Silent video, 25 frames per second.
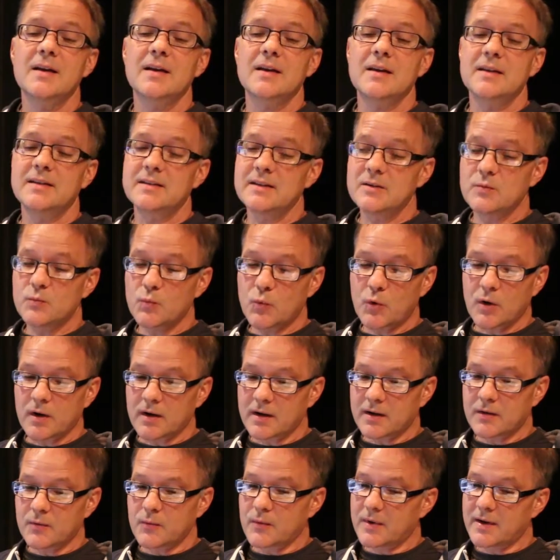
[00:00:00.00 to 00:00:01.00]
it didn't
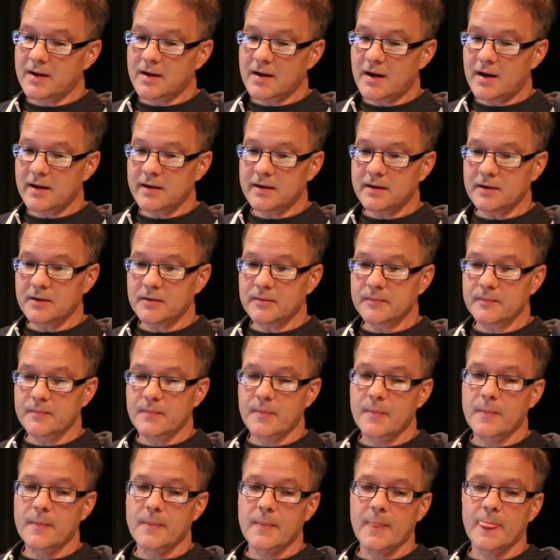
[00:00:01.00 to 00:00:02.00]
work when it got here.
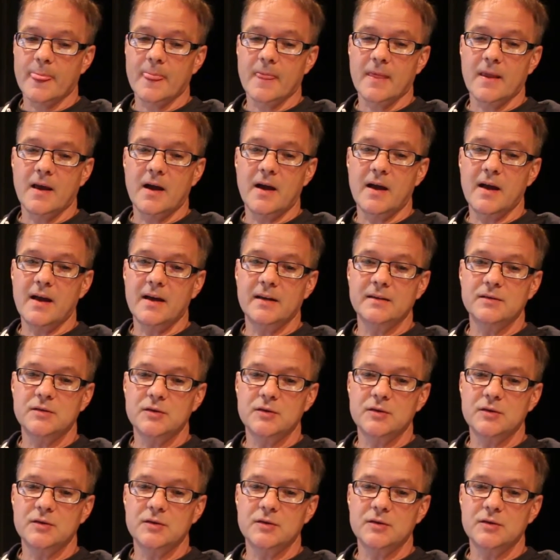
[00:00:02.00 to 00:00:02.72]
I had